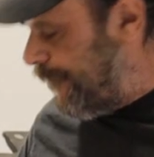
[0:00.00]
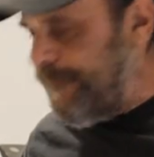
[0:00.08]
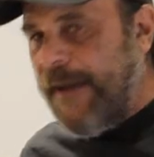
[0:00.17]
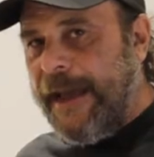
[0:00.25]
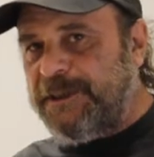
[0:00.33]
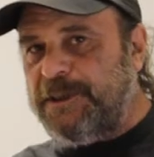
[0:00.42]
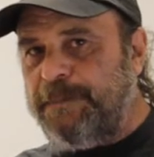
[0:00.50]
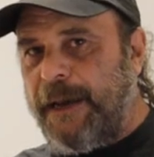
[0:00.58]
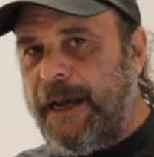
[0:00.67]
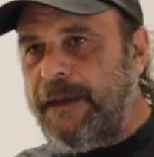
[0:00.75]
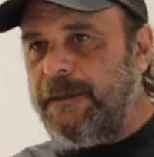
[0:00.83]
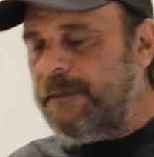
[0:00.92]
a fat
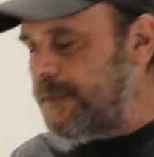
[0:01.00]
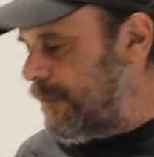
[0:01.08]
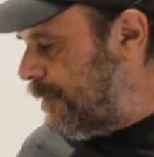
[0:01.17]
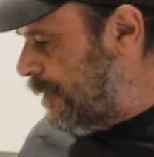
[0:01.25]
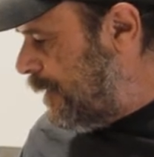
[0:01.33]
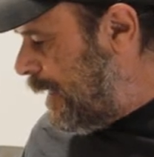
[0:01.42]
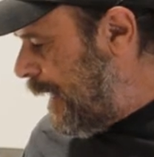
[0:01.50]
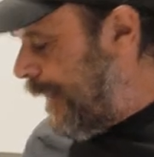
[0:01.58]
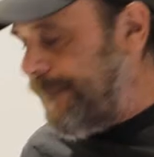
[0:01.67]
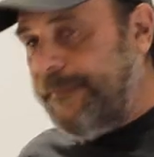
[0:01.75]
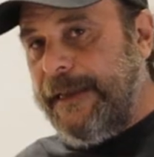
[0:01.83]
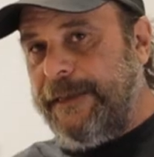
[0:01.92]
spot
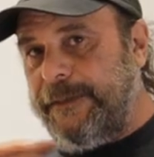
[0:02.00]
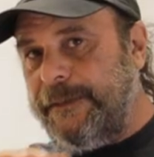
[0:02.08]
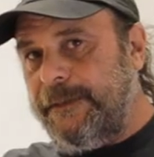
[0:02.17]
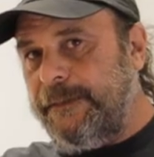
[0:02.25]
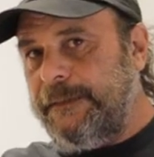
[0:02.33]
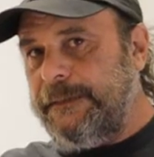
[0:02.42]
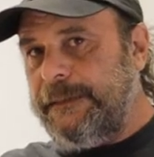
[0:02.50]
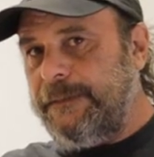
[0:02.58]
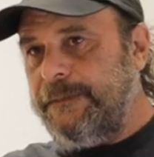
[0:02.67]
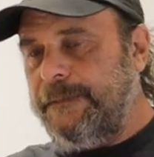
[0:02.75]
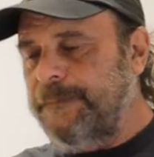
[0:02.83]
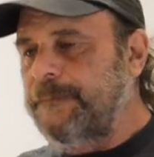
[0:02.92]
and then
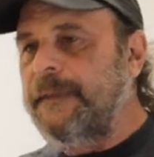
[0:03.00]
lean.